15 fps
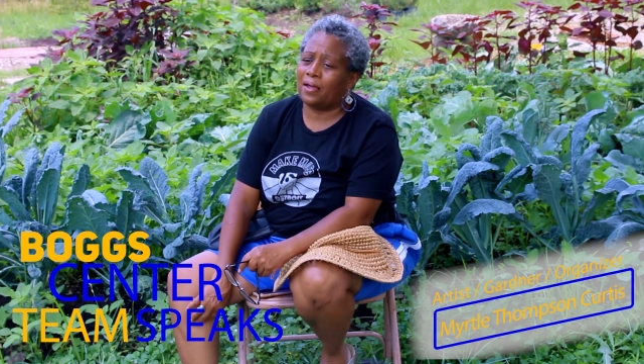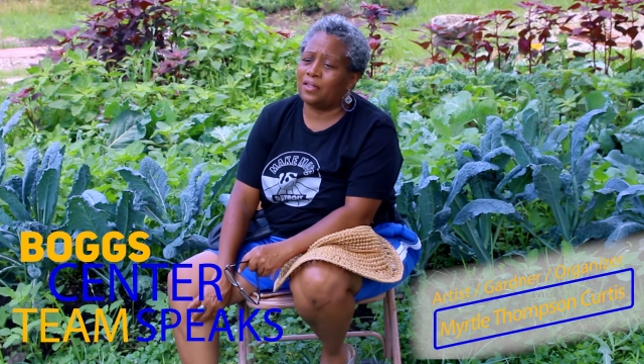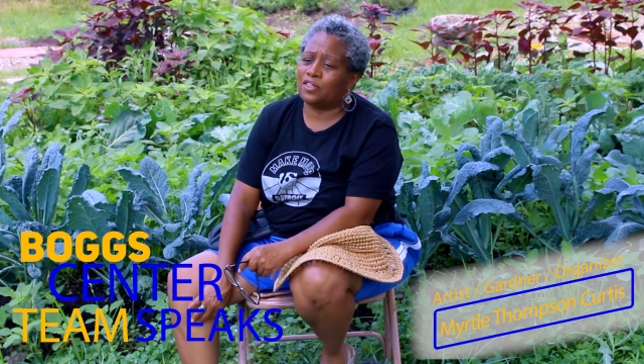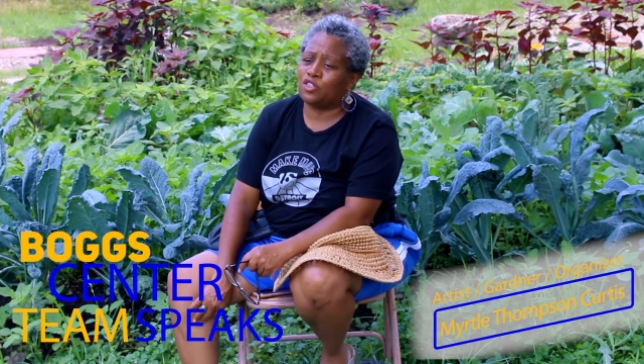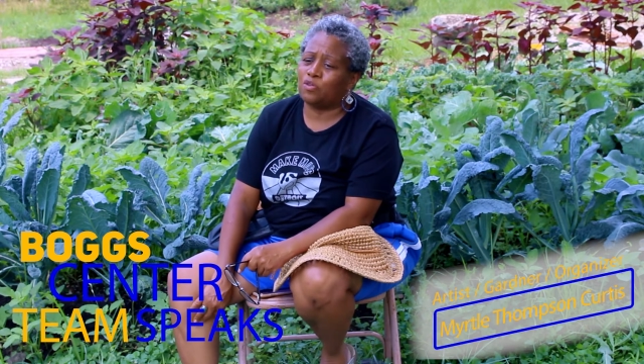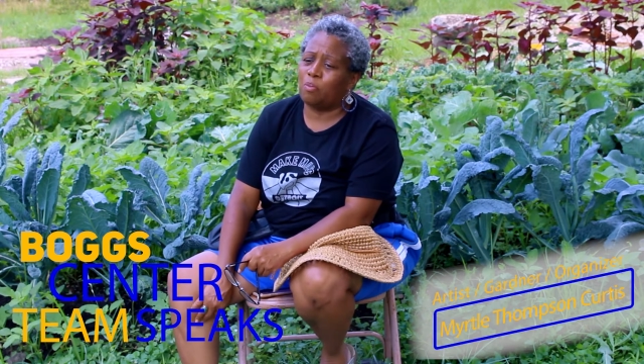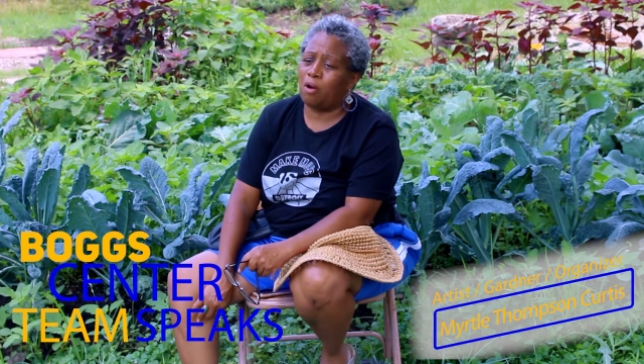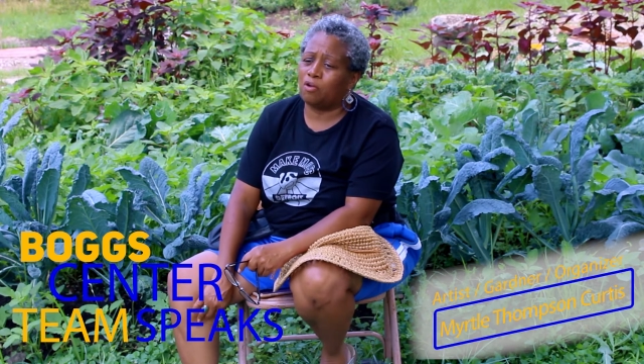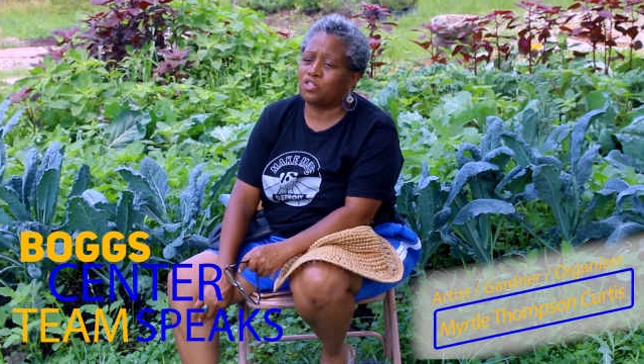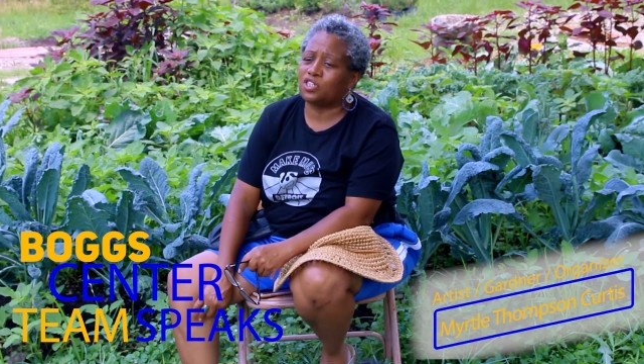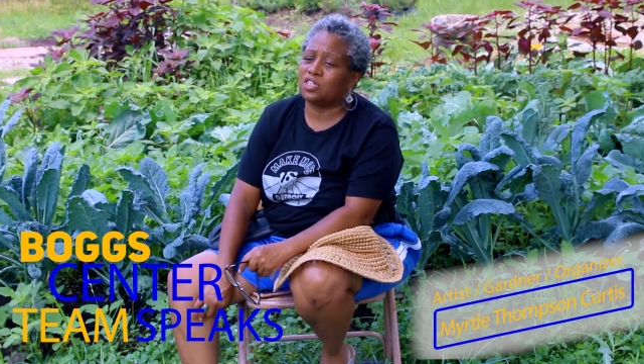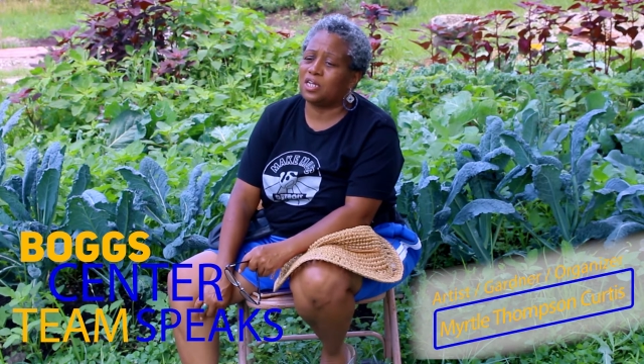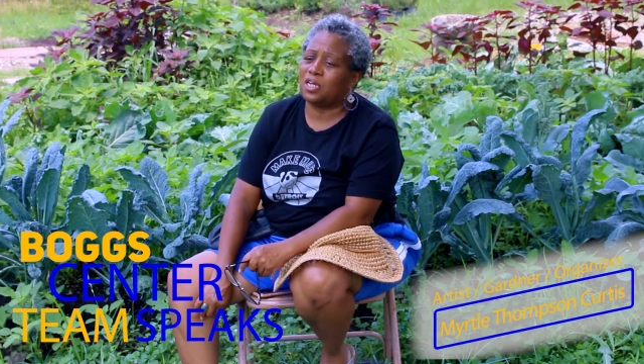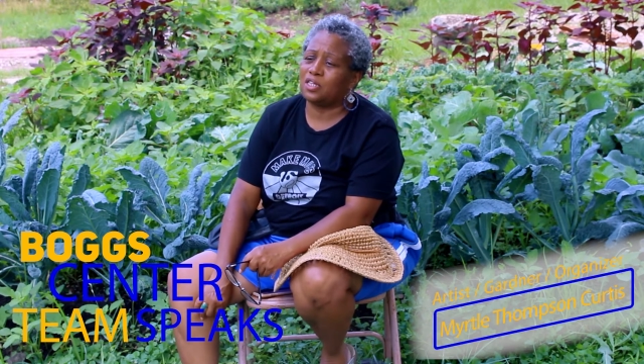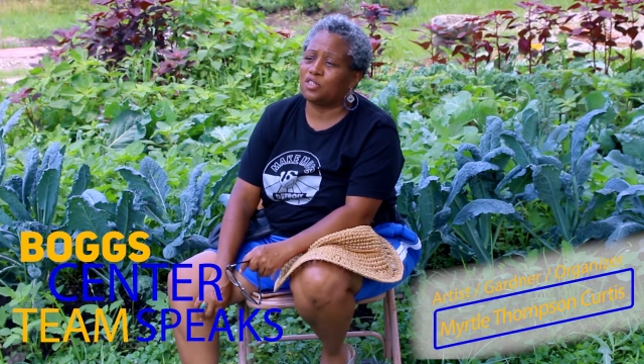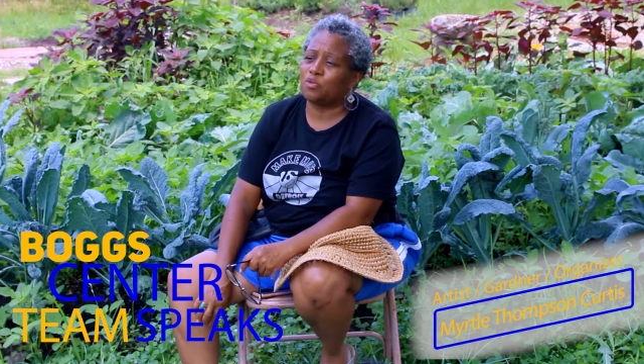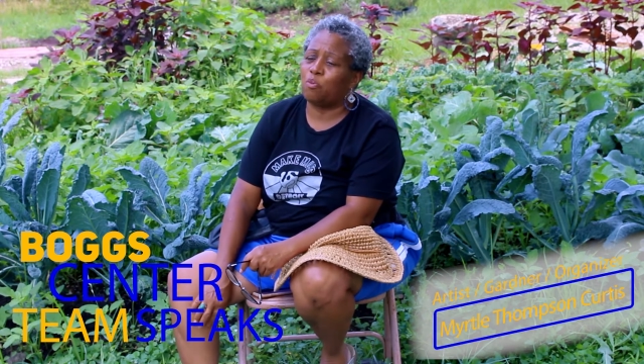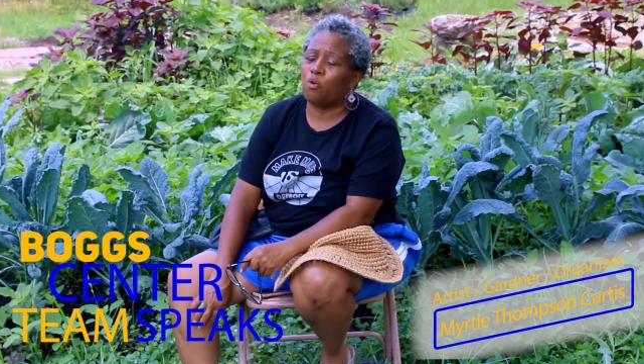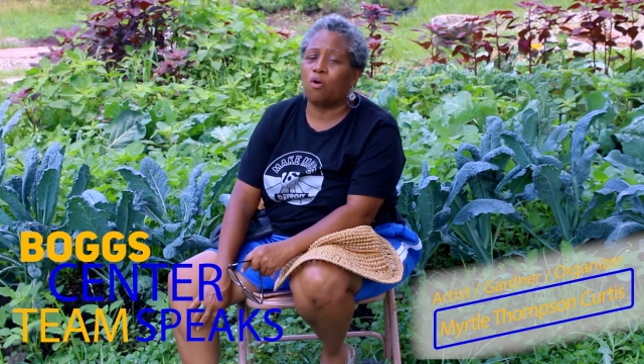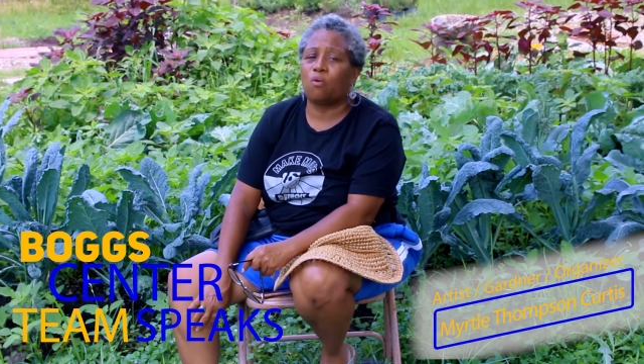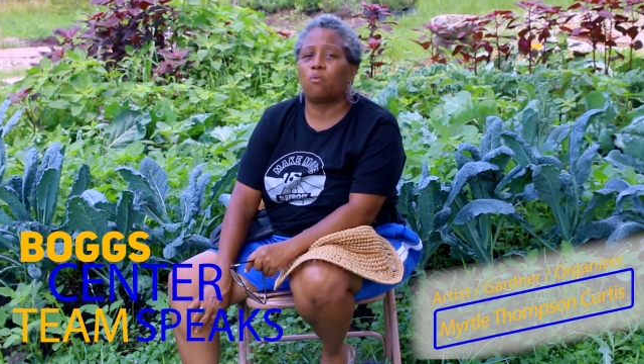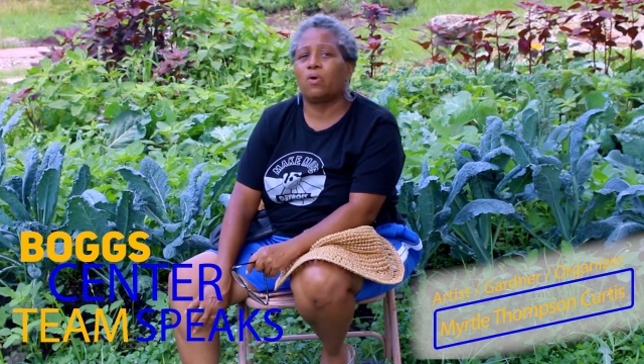it's
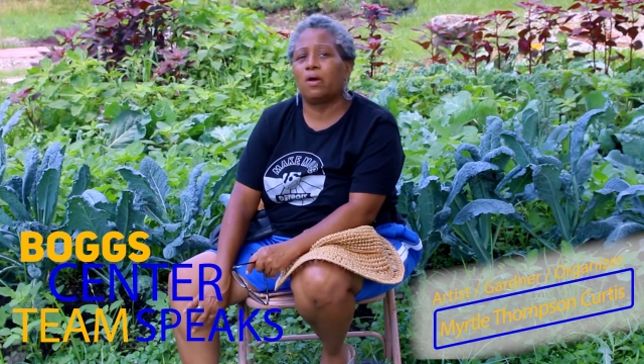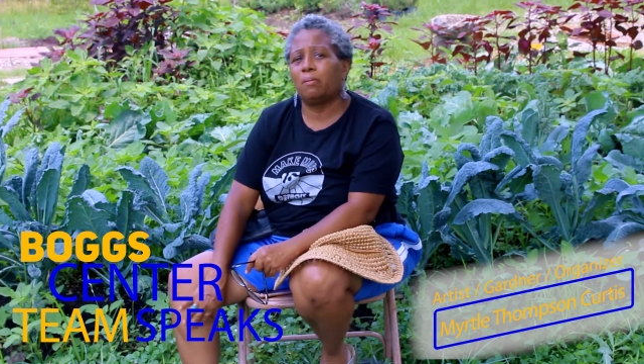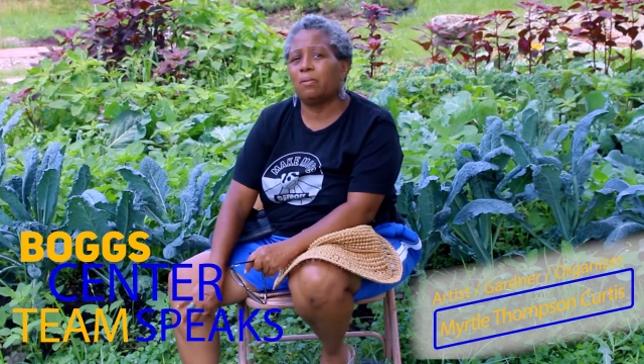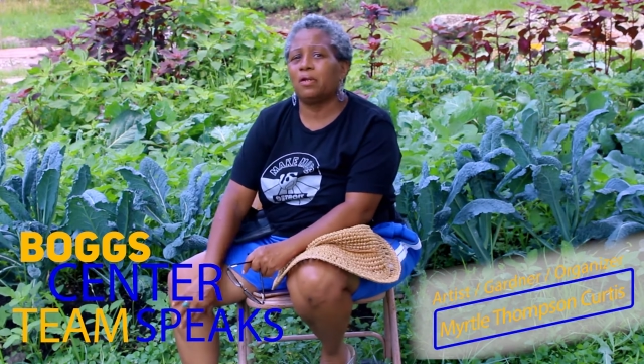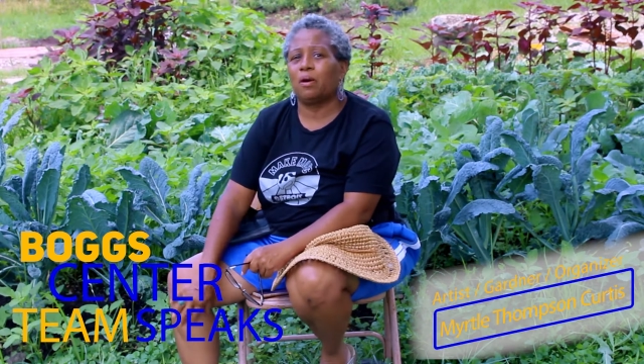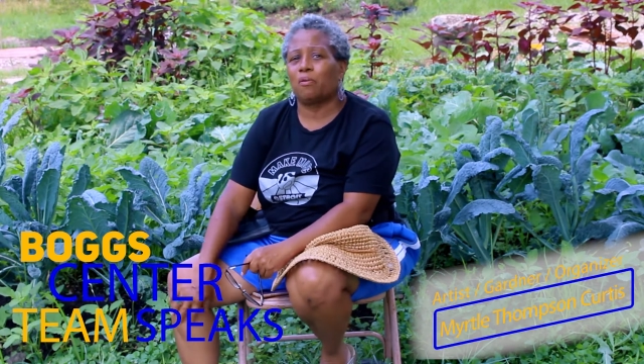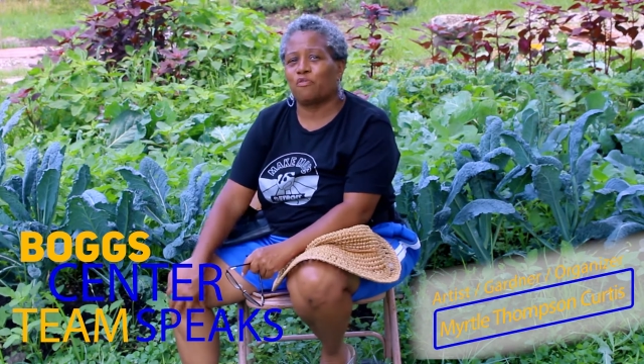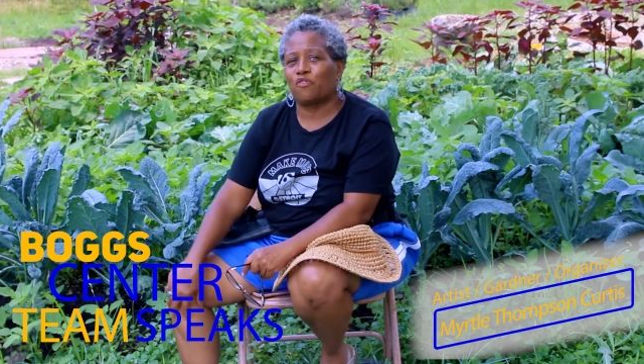more women up